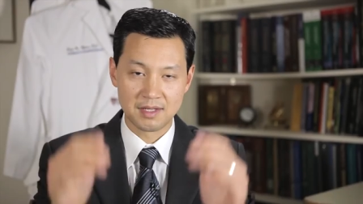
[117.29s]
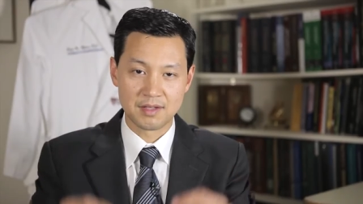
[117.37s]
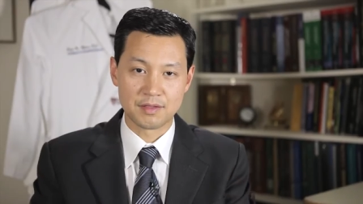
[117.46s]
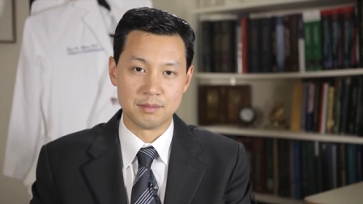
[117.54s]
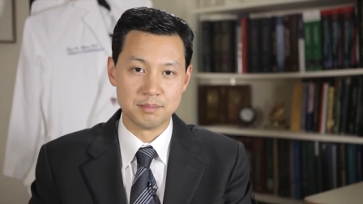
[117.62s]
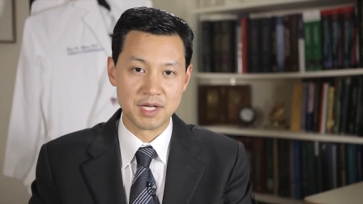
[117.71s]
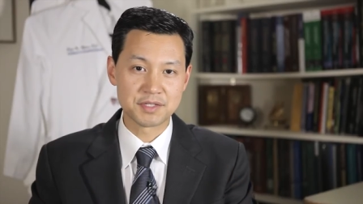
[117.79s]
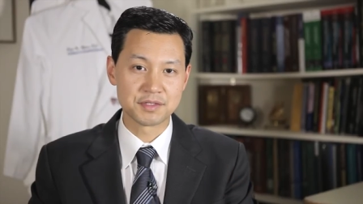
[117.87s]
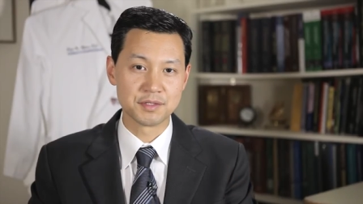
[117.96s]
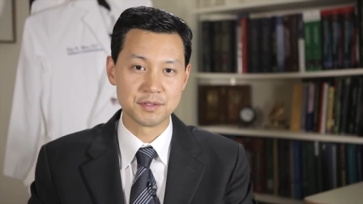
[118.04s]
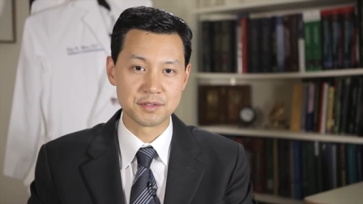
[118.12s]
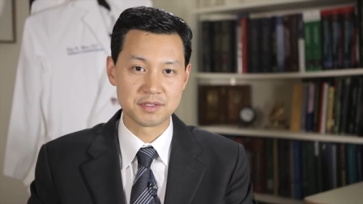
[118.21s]
the
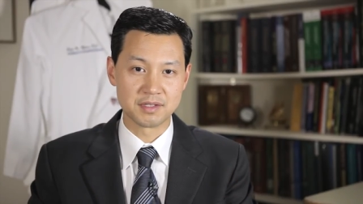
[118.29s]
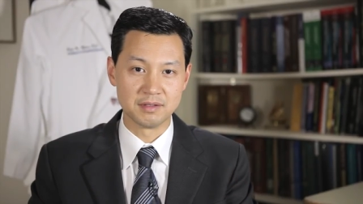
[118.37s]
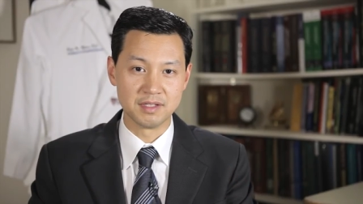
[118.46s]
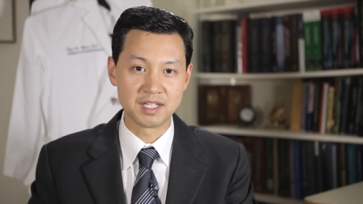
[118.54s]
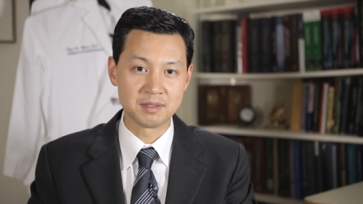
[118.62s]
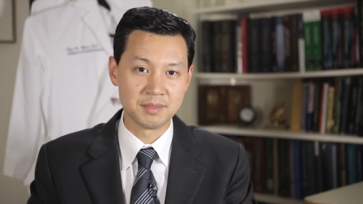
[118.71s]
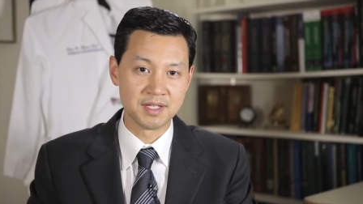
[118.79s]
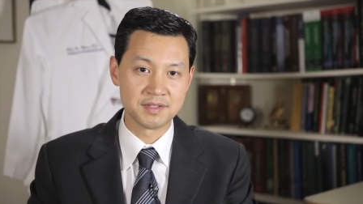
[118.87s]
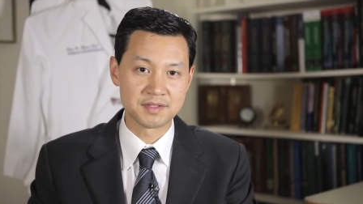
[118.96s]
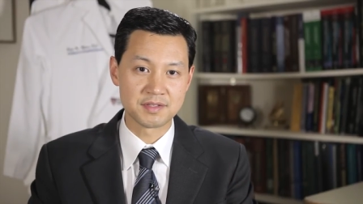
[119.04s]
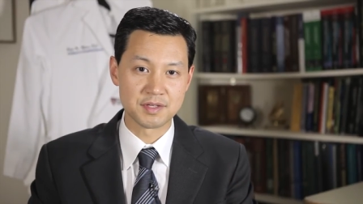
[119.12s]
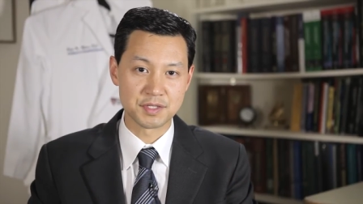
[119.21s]
muscles, the
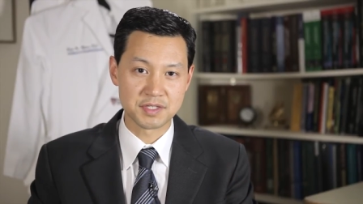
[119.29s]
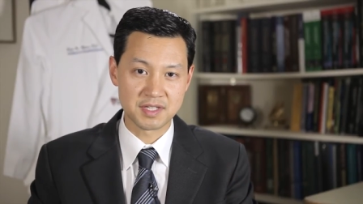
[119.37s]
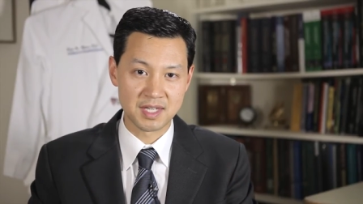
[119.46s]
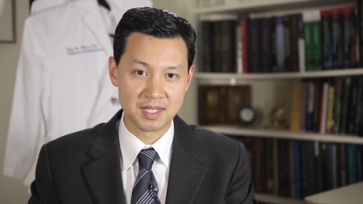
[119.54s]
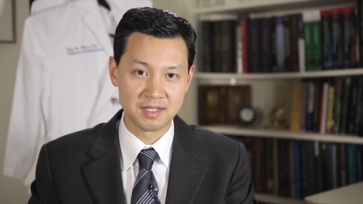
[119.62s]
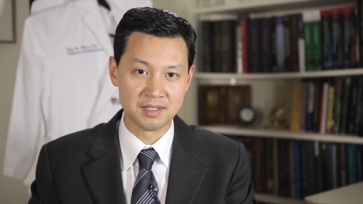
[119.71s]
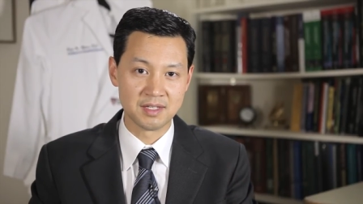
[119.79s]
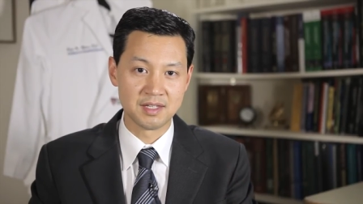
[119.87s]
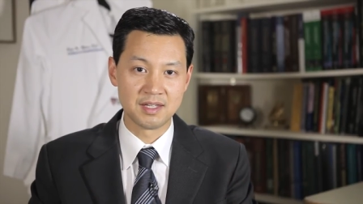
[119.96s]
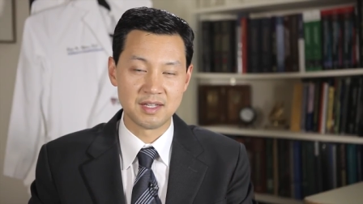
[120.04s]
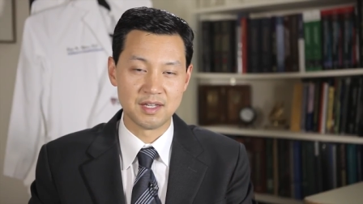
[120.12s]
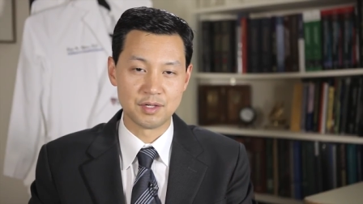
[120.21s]
ligaments, the skin,
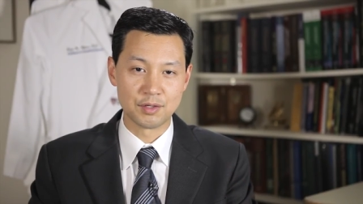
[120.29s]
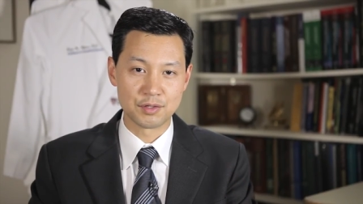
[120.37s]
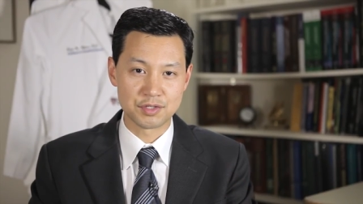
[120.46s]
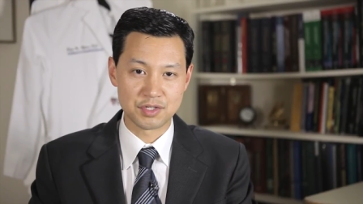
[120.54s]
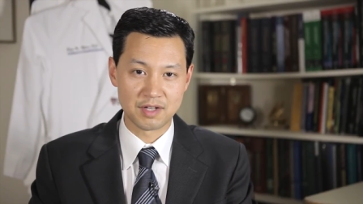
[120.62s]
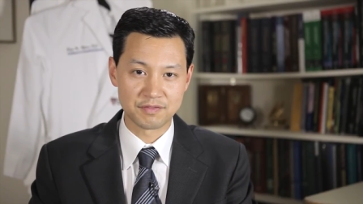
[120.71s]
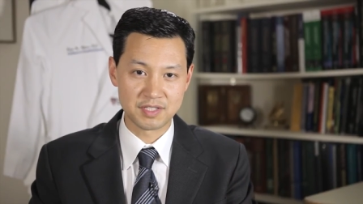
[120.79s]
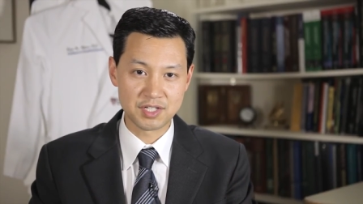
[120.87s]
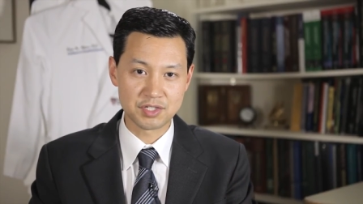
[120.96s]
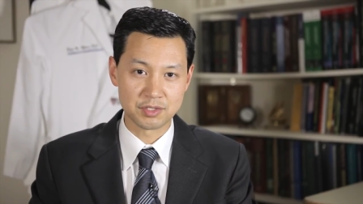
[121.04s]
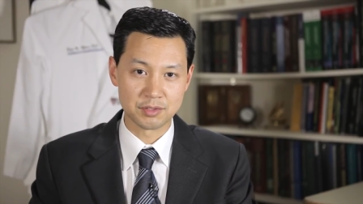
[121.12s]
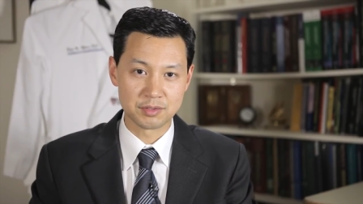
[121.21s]
and other soft
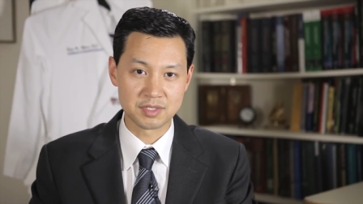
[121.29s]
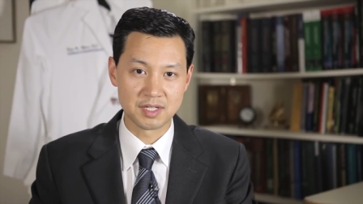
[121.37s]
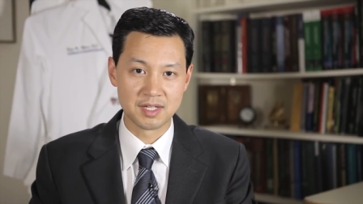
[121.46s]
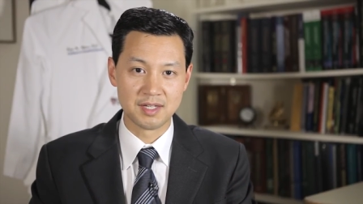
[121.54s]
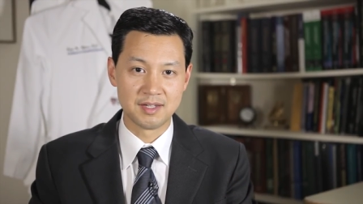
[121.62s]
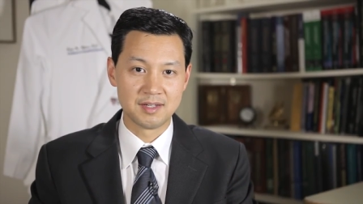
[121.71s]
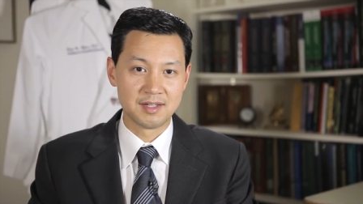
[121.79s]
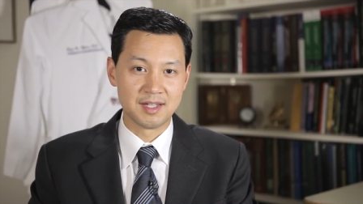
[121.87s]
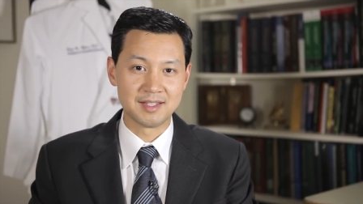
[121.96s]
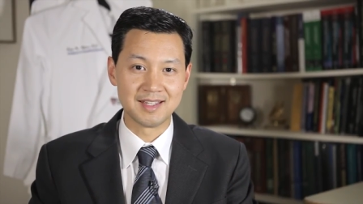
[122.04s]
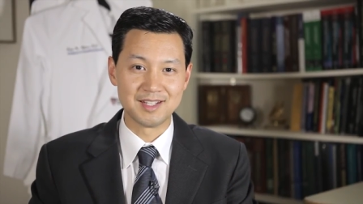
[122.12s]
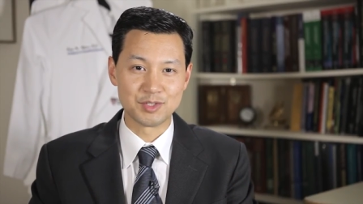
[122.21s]
tissues,
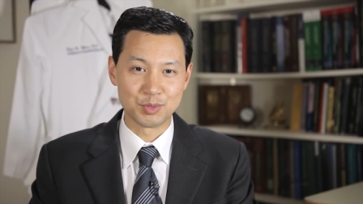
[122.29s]
again, to